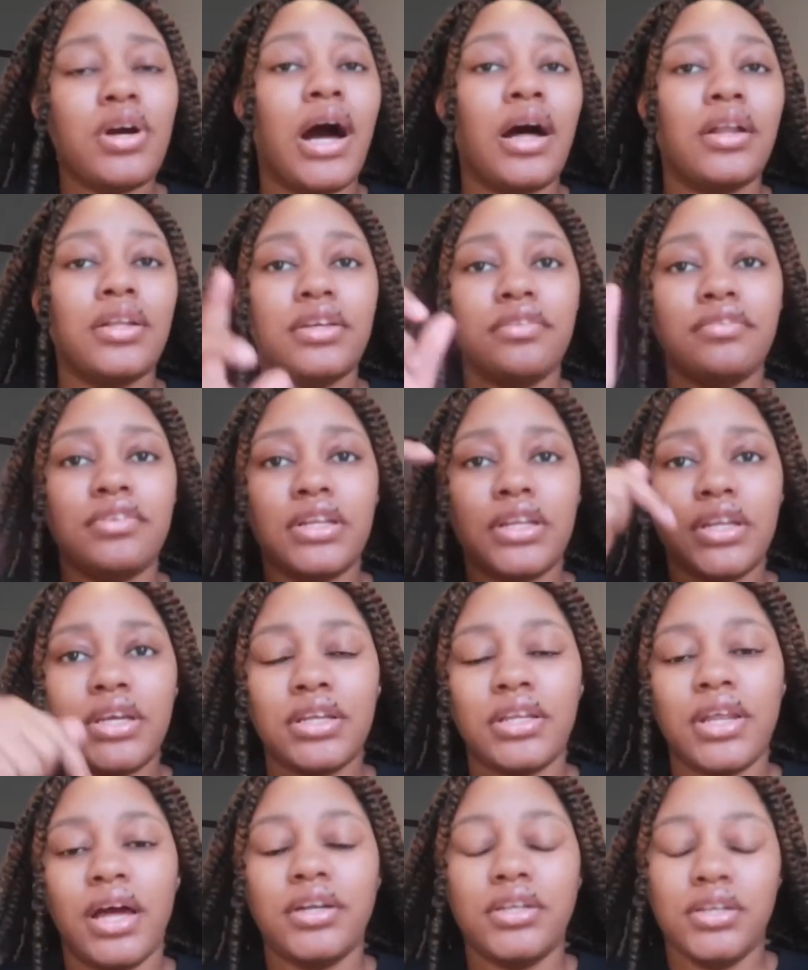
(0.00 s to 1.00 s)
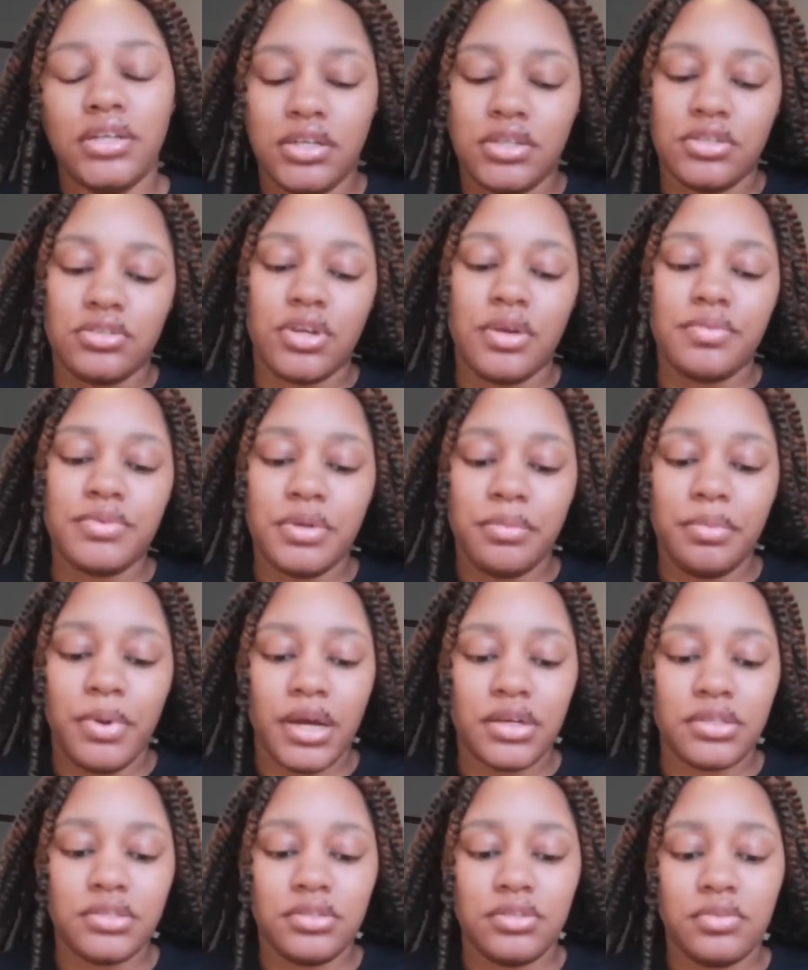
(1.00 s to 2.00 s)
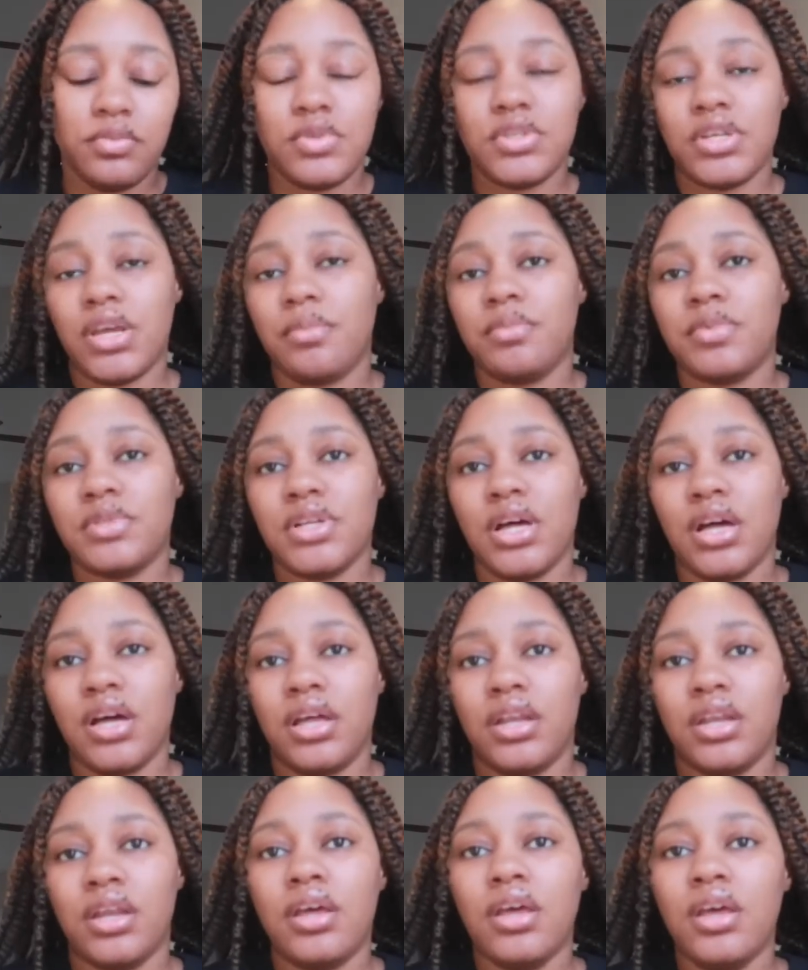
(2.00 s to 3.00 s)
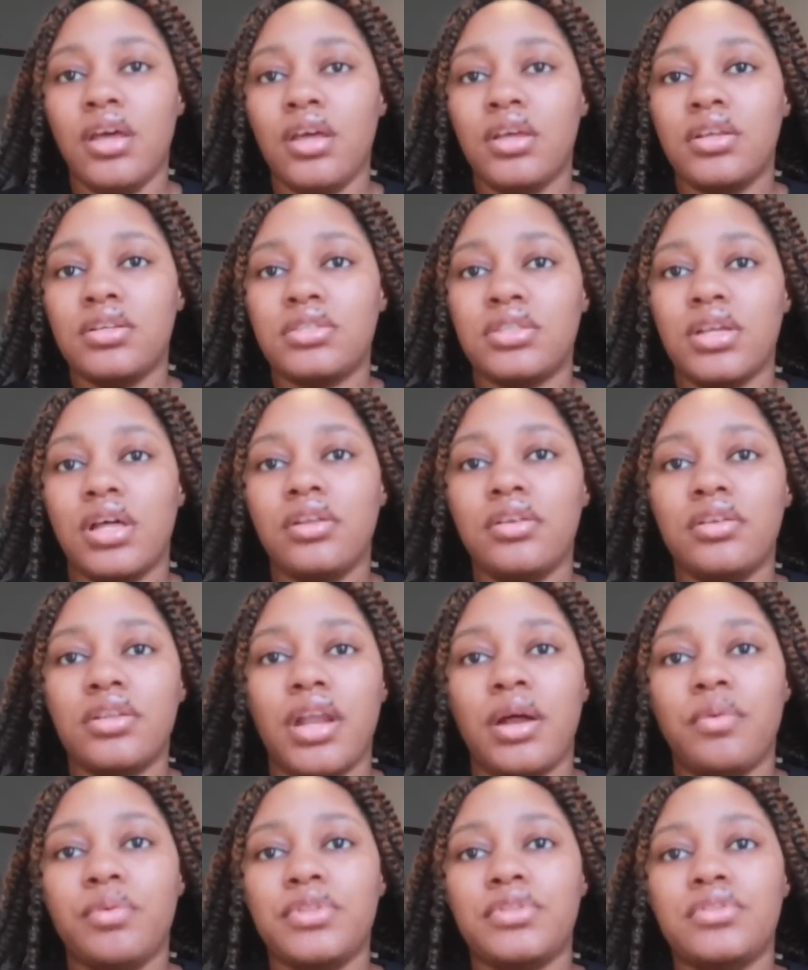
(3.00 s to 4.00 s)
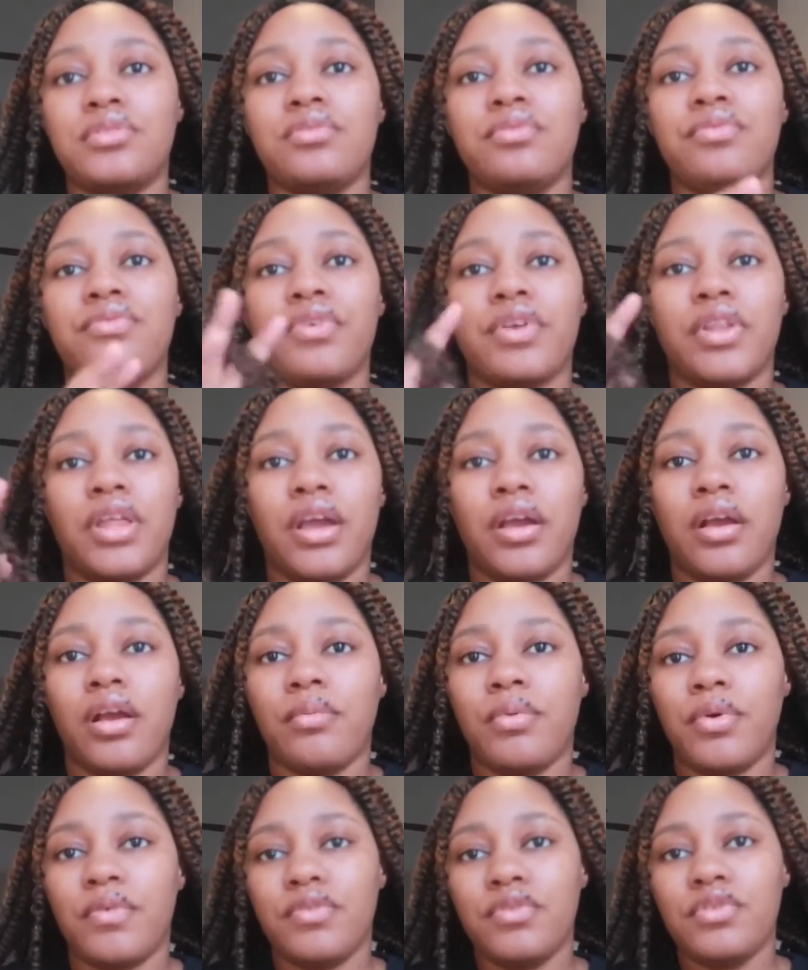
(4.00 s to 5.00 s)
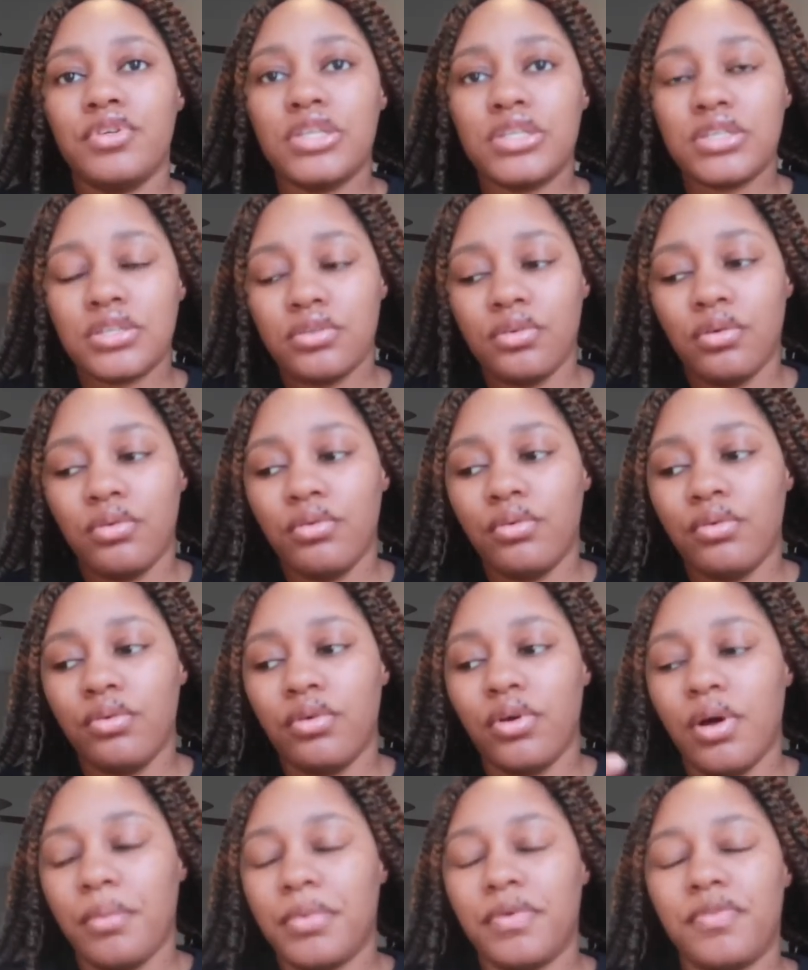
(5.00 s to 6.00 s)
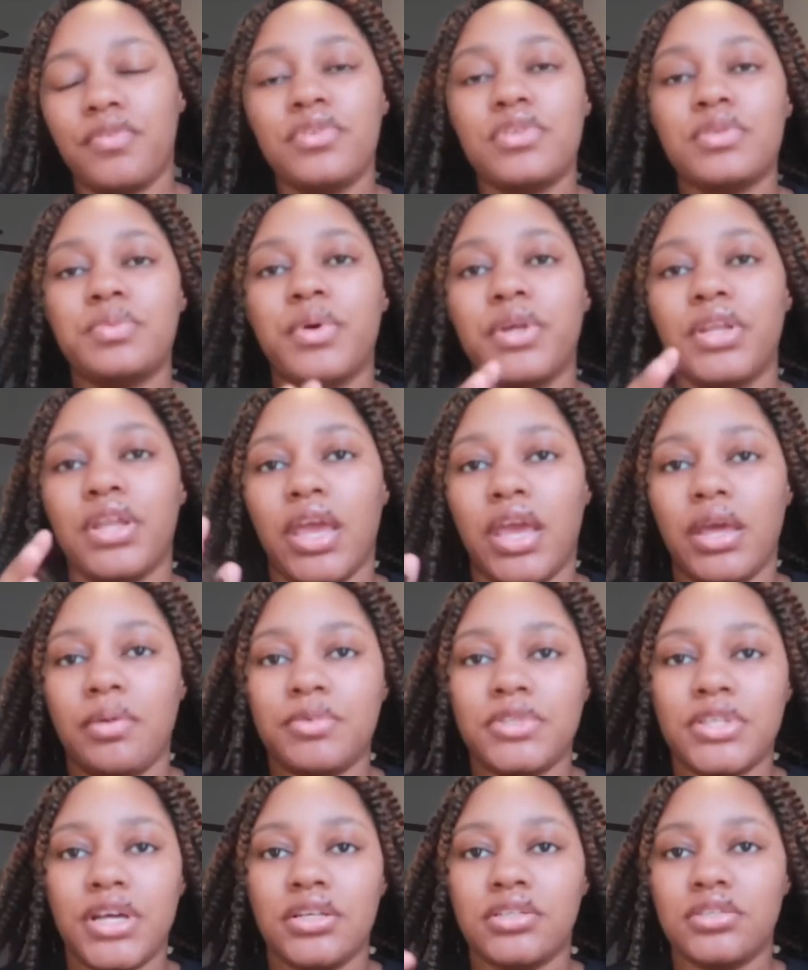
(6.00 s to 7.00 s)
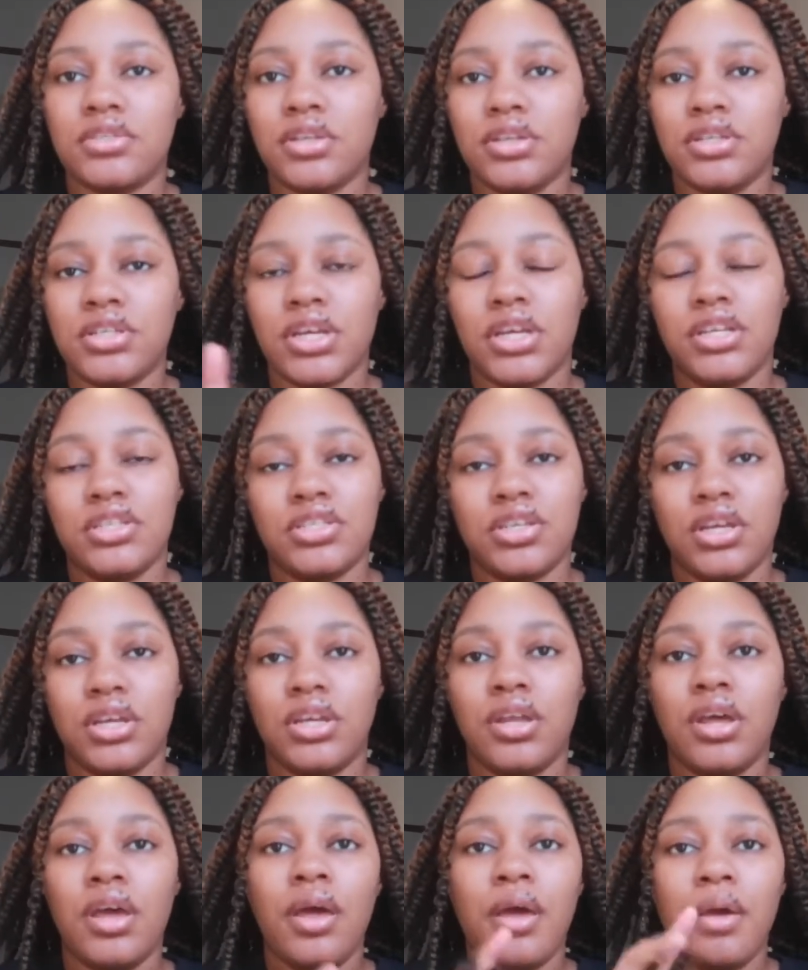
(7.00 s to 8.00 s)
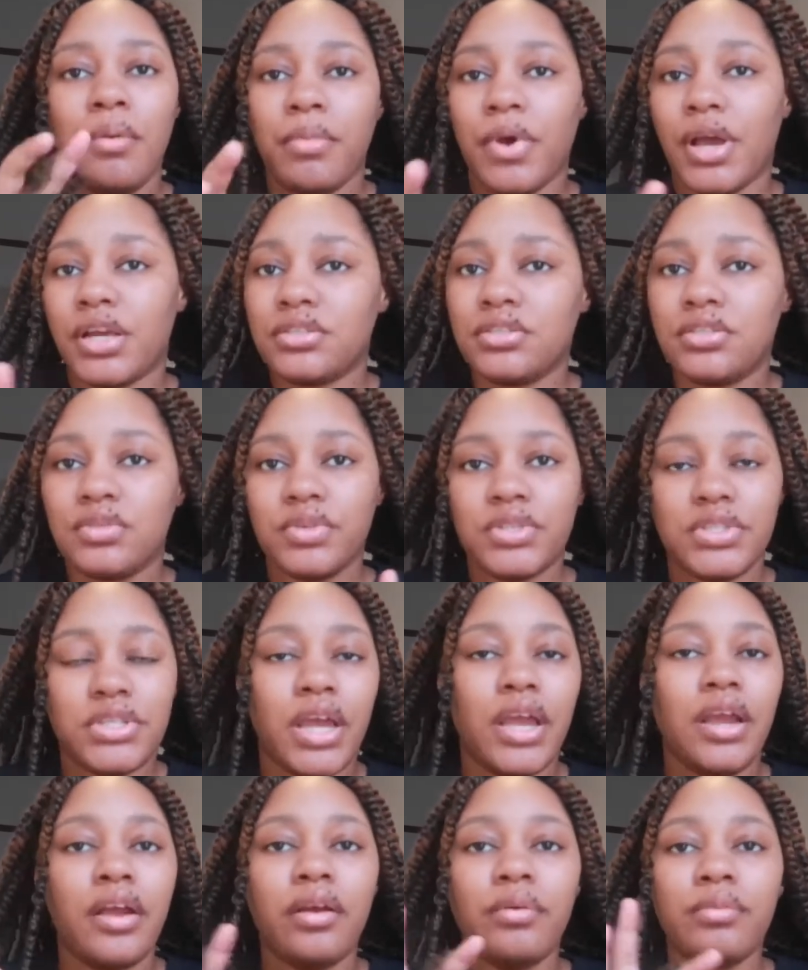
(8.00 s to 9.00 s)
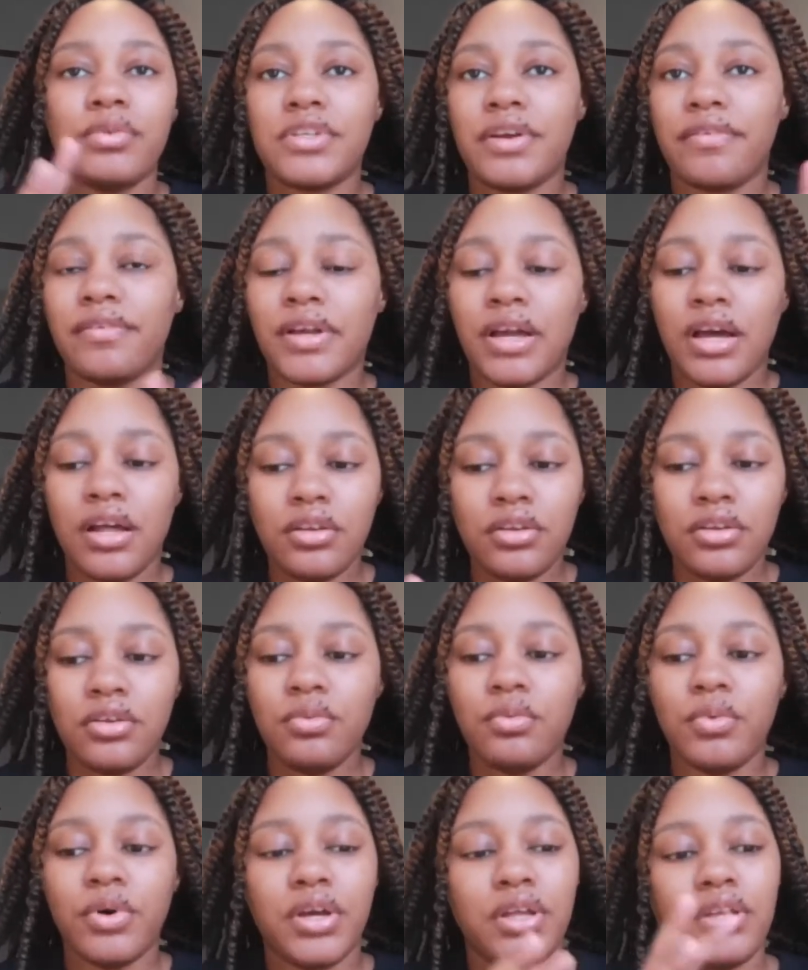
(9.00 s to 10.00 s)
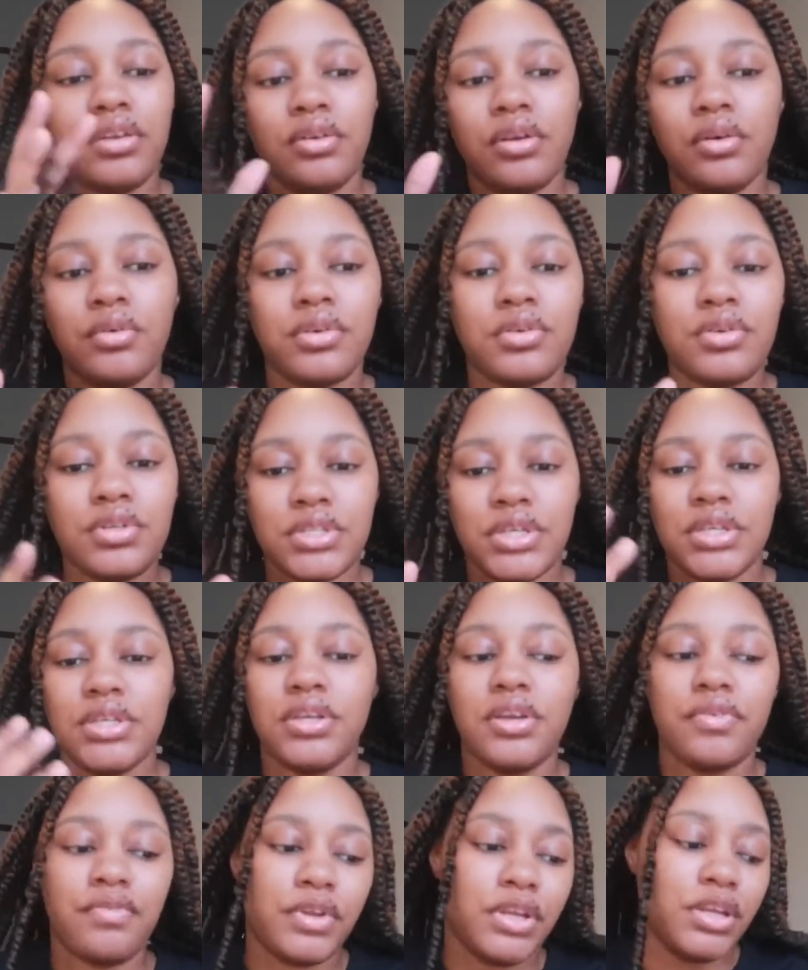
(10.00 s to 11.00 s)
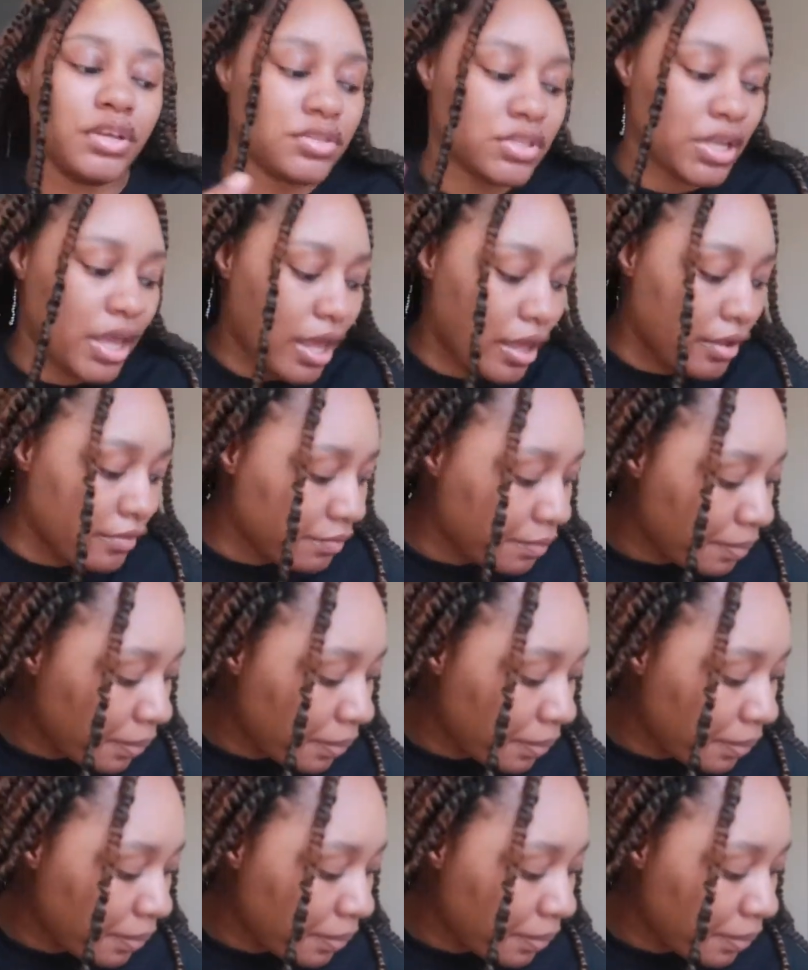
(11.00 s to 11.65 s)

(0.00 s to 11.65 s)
I'll leave the link down in the description box to which Amazon seller that I went to for the hair. But if you just Google, I mean, if you just put in the Amazon search engine fashion twist hair, whichever color you want, you know, you can see the different deals they have.